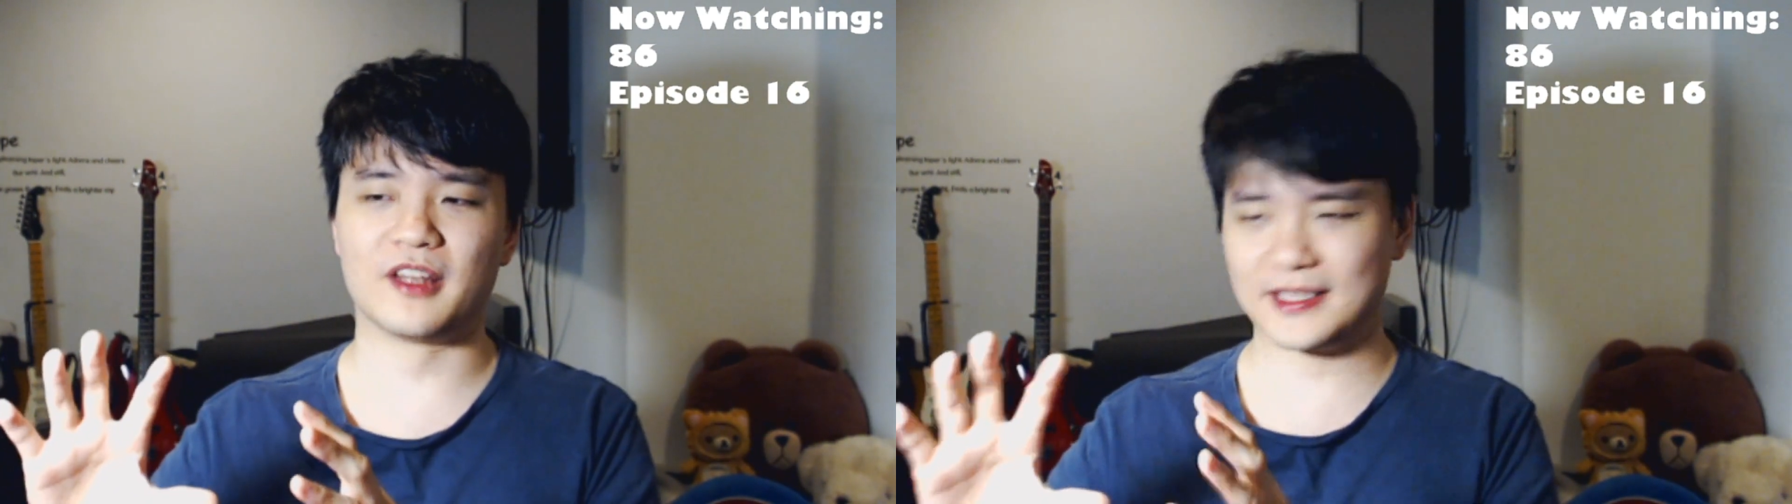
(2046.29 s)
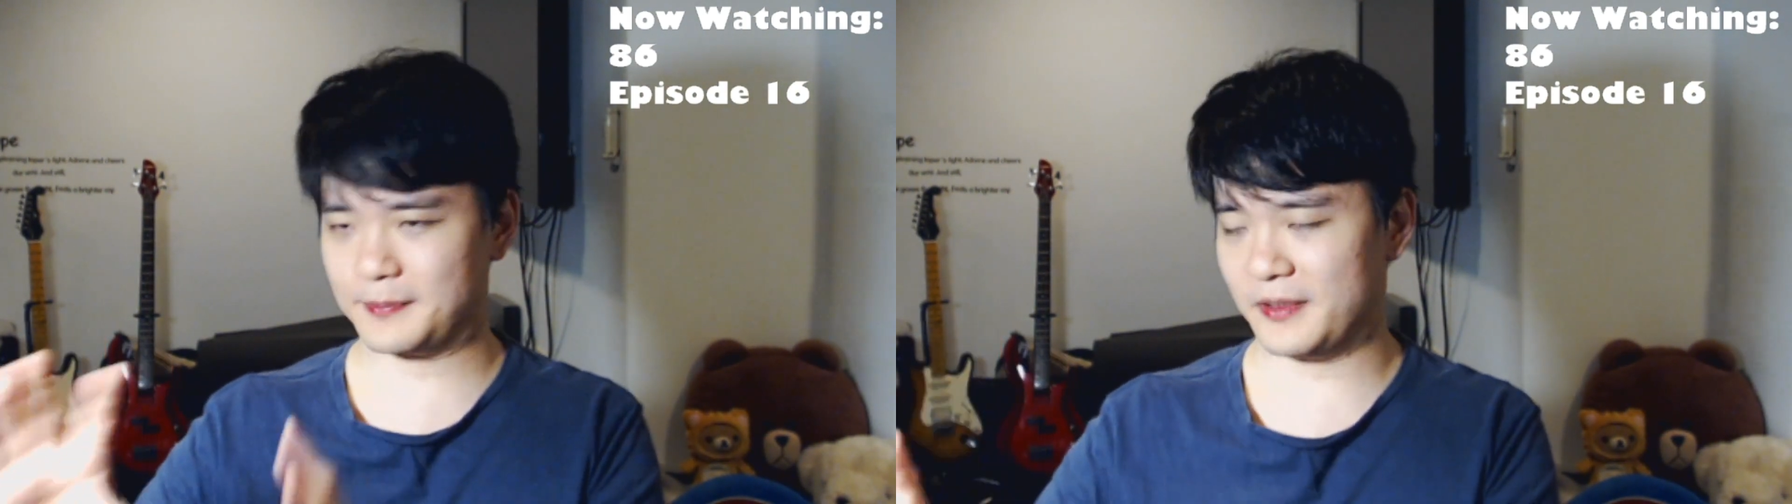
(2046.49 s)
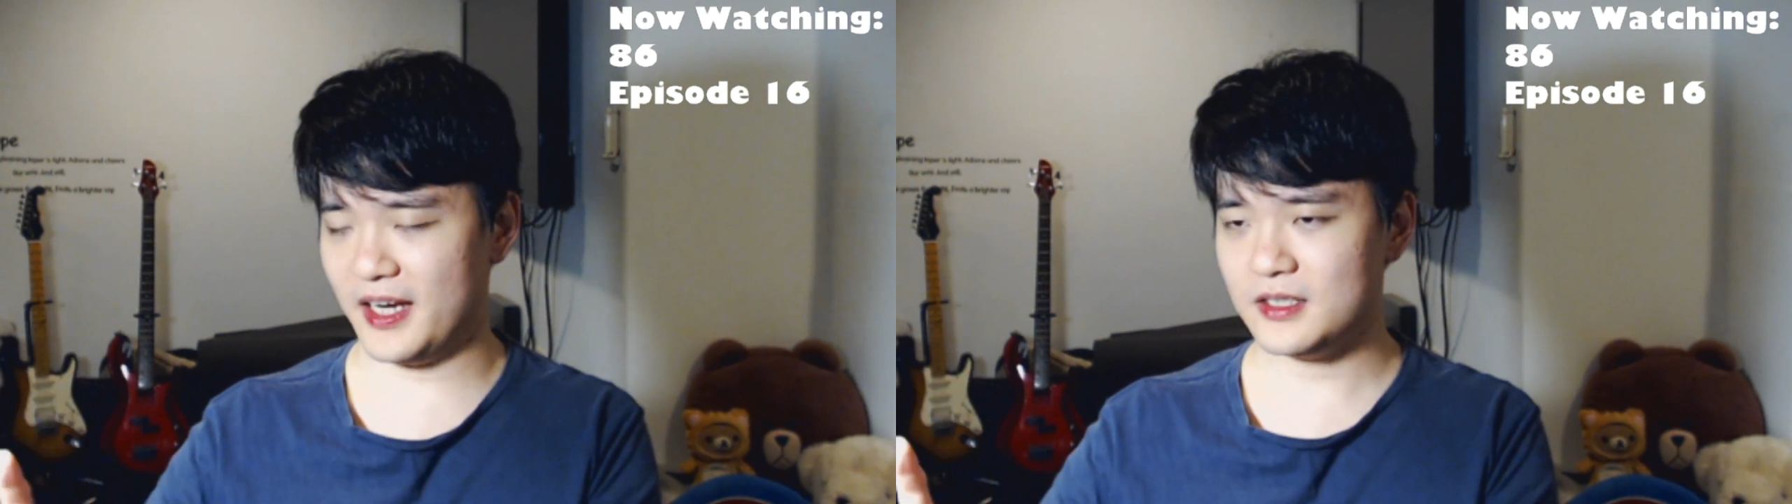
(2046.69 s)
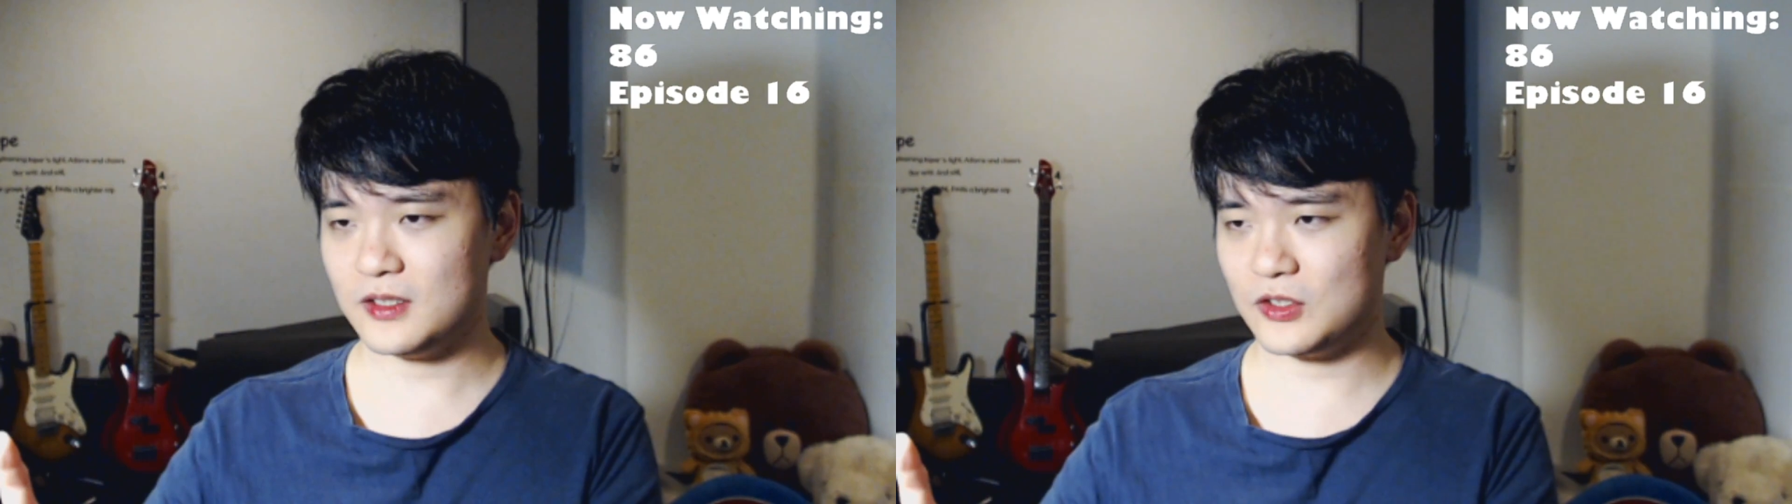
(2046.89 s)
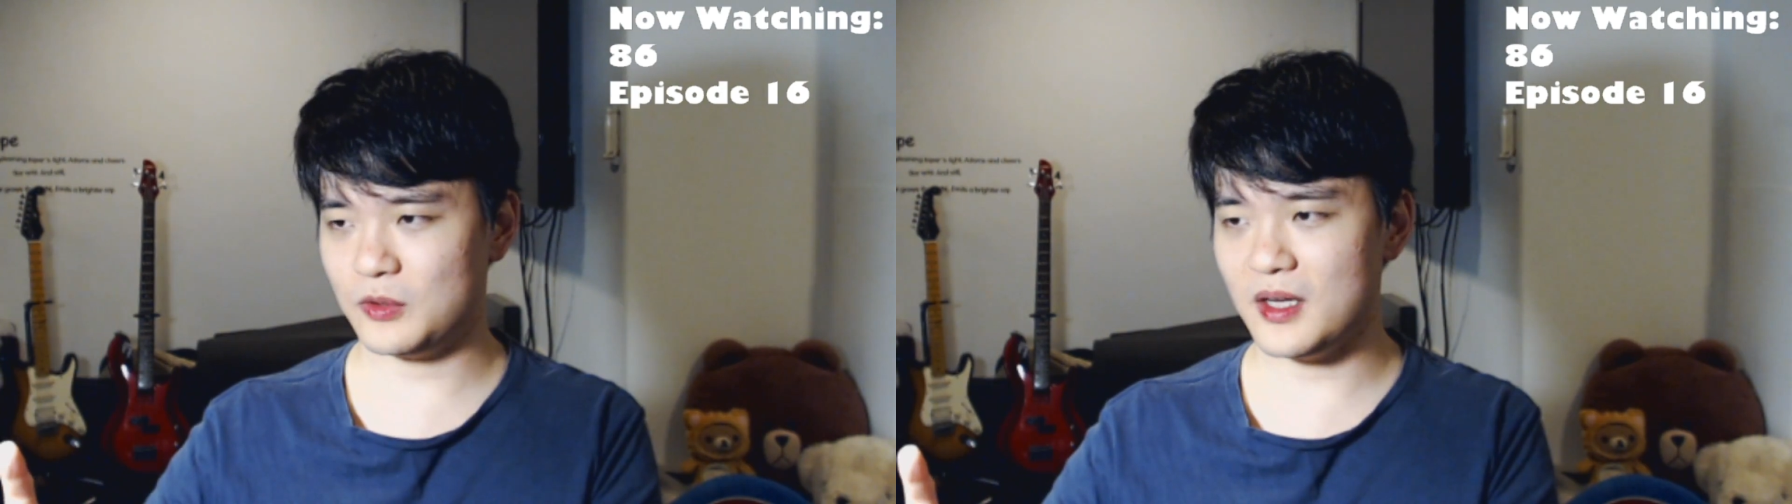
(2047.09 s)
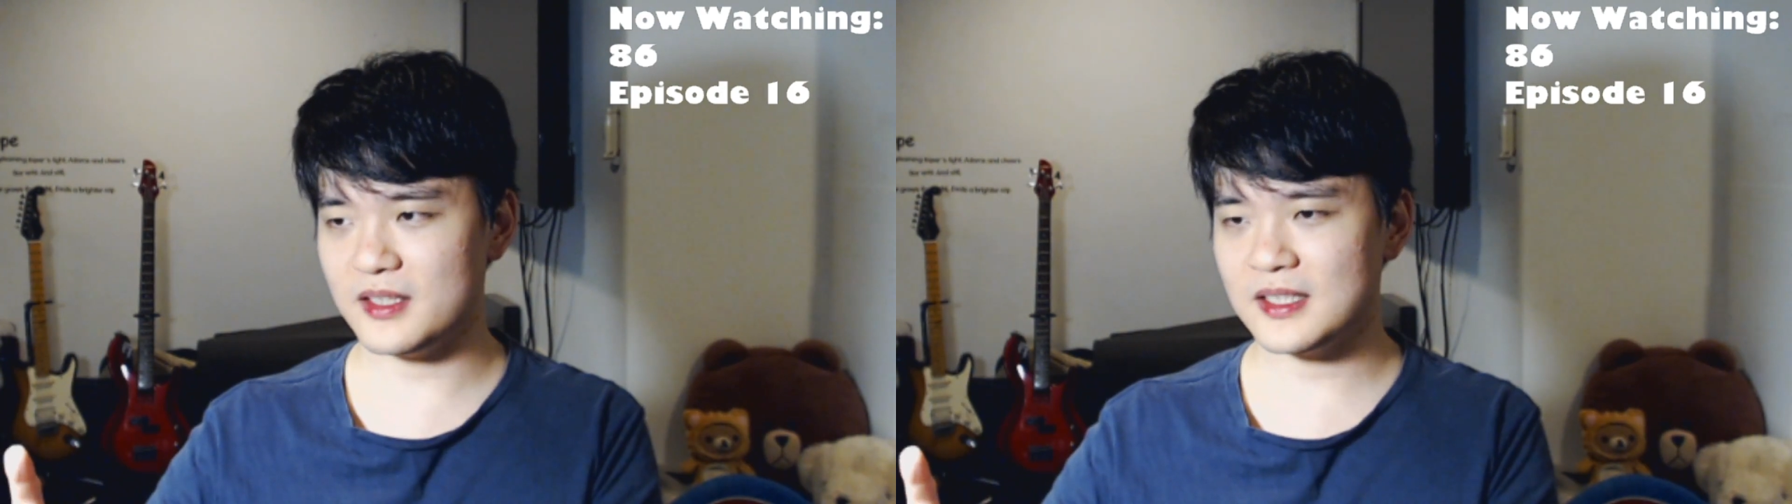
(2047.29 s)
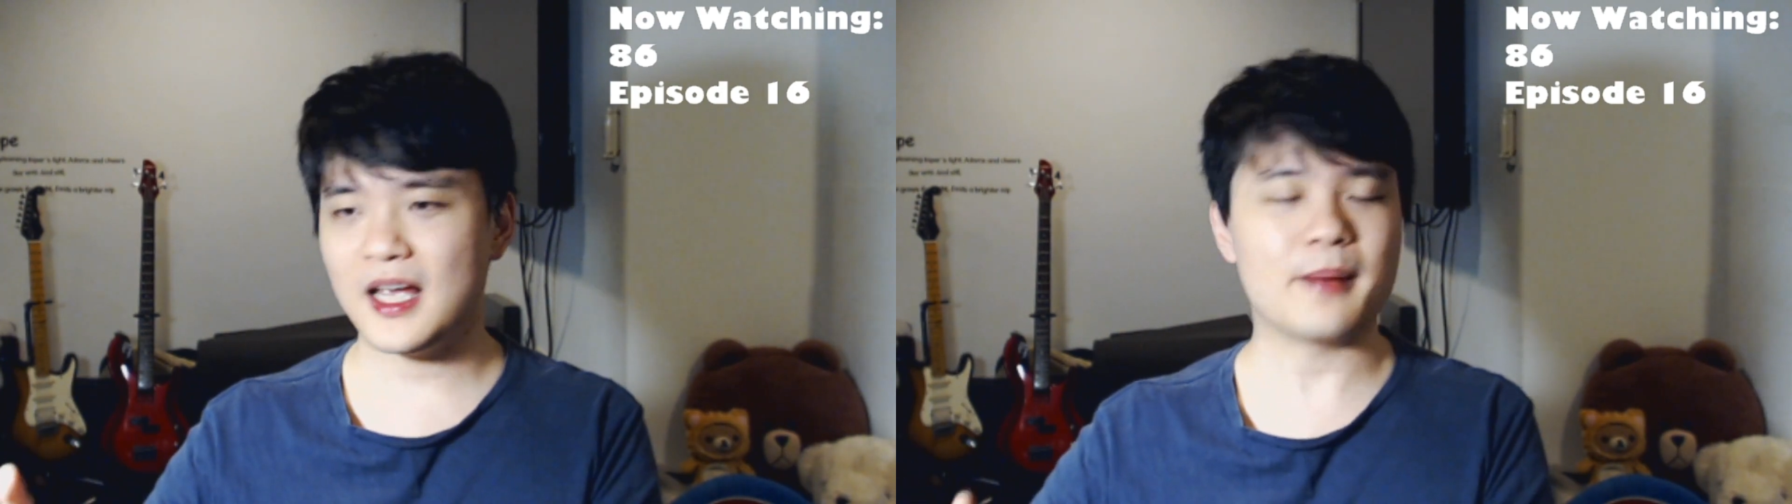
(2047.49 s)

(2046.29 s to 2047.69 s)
explained to us.